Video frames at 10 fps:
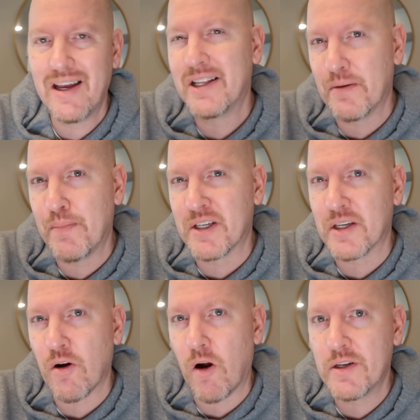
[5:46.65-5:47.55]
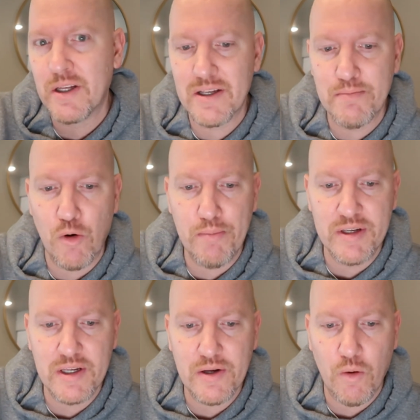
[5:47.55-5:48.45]
It's a business card, so it's more
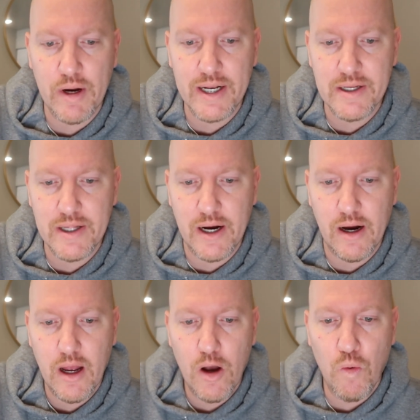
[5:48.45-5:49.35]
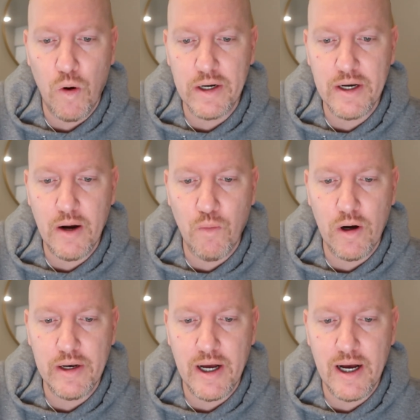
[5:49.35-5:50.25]
business oriented there. One,
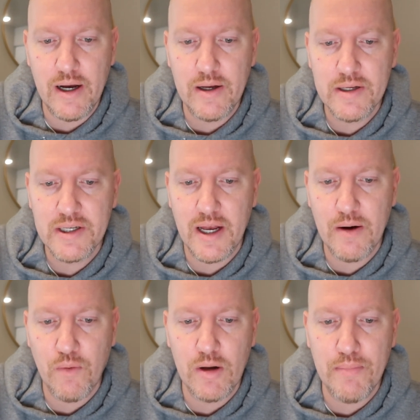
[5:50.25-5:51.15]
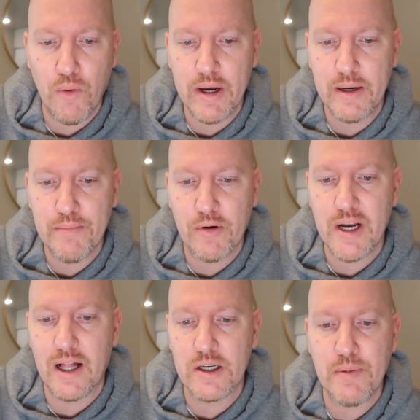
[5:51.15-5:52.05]
one, uh, one point per
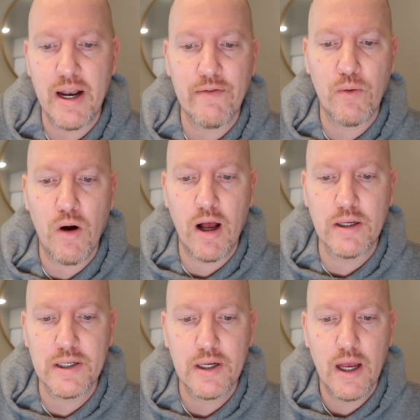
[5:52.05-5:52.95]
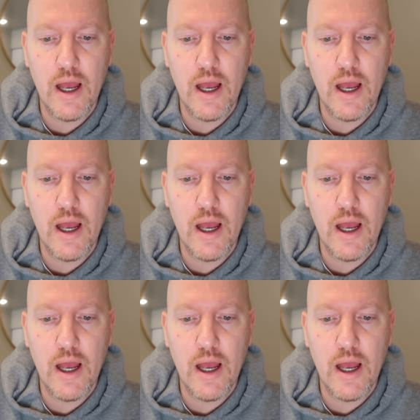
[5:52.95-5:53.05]
dollar spent everywhere else.